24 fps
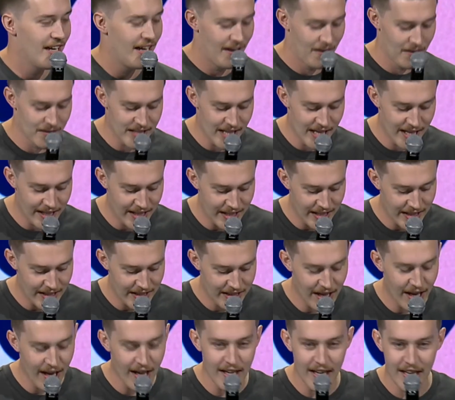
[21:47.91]
I was like,
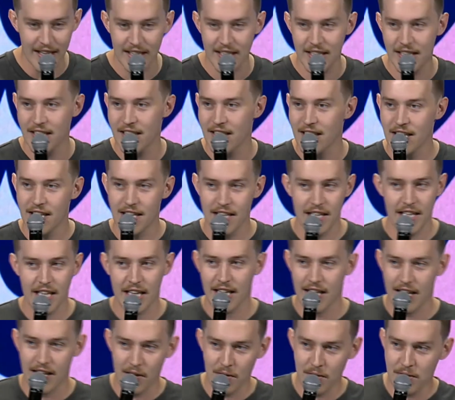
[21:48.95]
God, I,
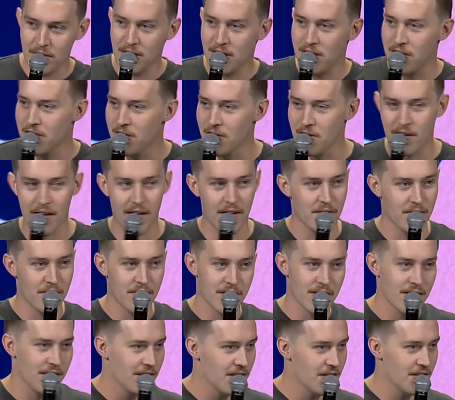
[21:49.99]
I don't think you know how
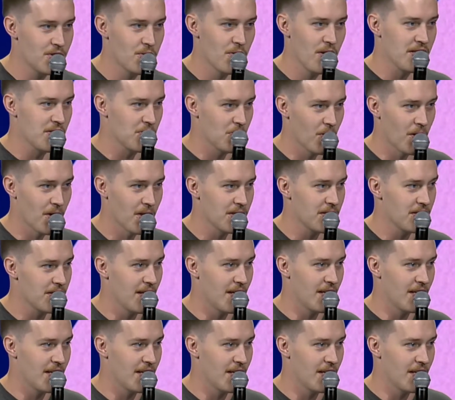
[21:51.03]
Tourette's works.